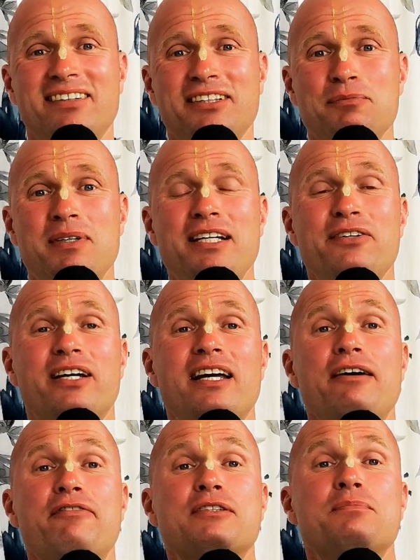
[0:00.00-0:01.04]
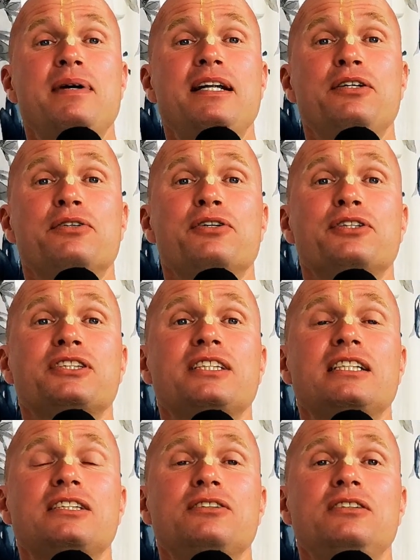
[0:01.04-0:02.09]
What do you mean? You can have as many
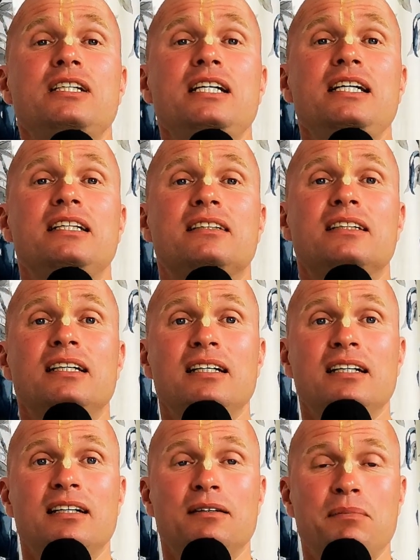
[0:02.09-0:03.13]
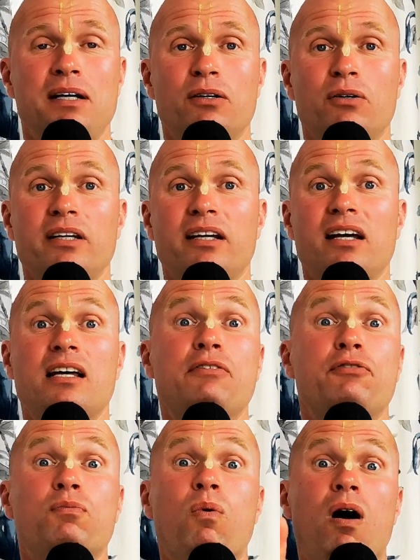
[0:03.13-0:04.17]
nurses as you need. Men only can
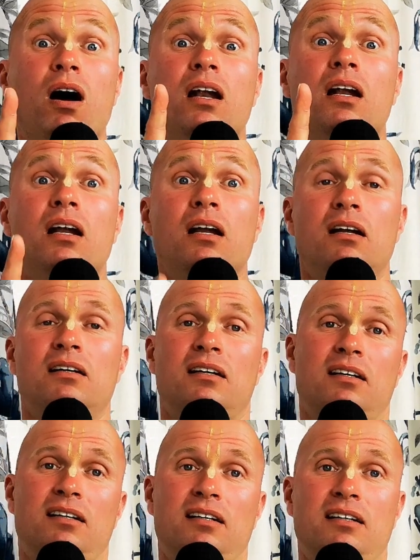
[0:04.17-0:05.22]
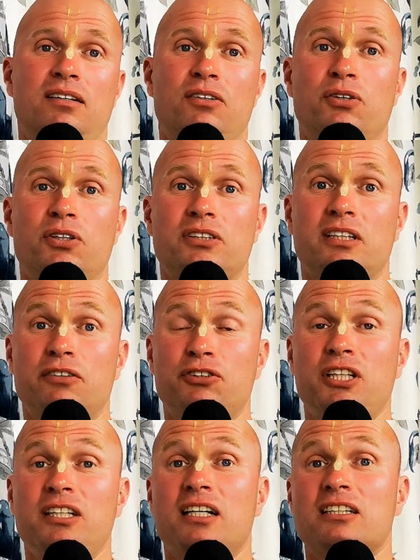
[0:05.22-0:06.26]
have one nurse. And
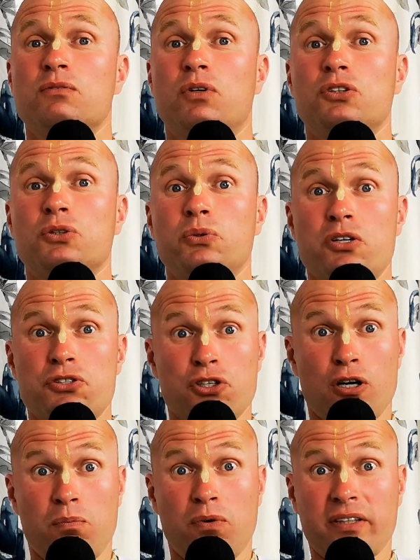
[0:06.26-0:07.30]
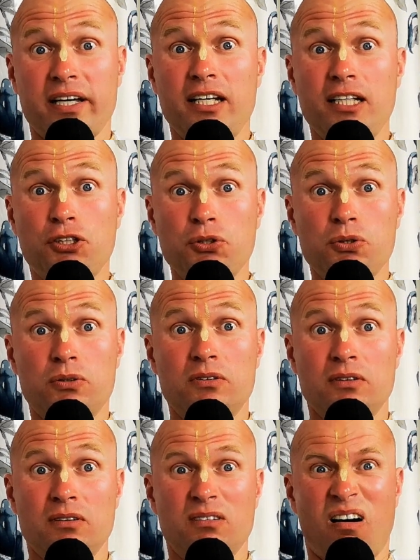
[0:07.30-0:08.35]
if she doesn't want to do her job, what can he
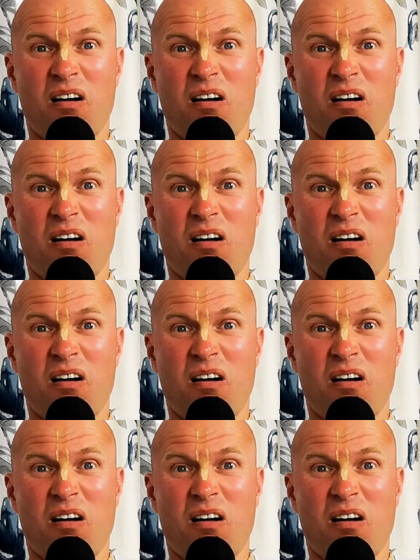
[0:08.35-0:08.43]
do?